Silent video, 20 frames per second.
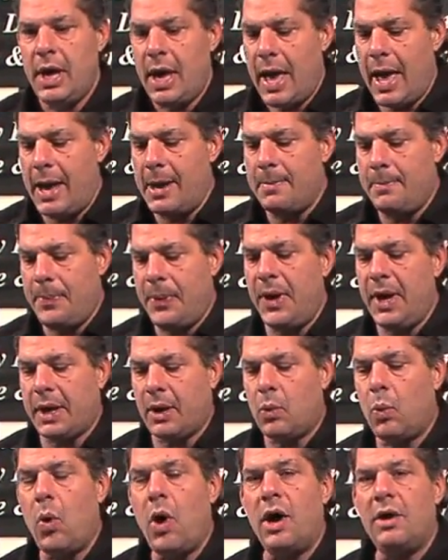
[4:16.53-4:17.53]
and pick
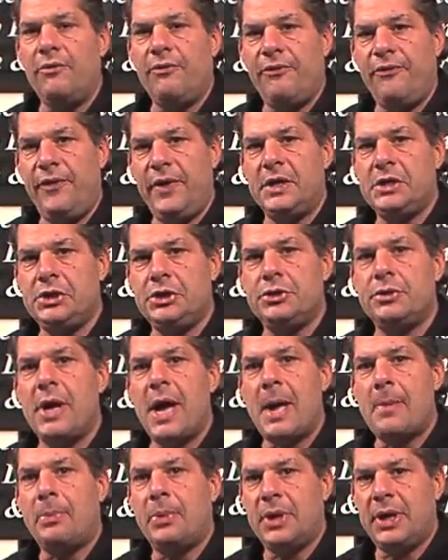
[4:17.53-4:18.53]
what fits your
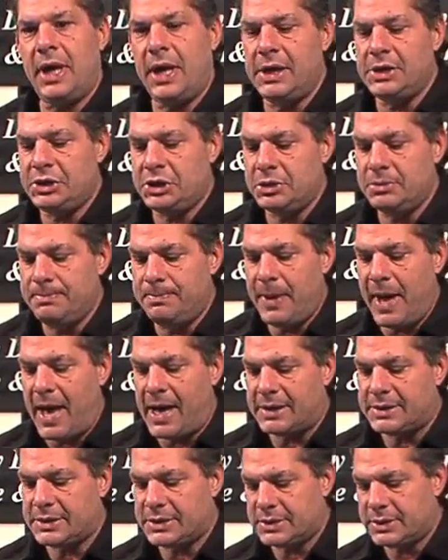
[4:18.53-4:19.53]
application
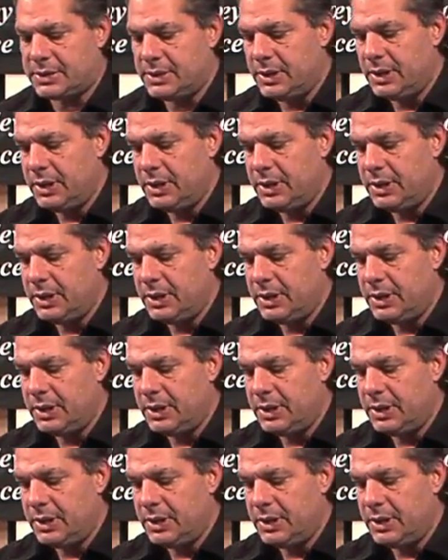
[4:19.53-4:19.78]
best.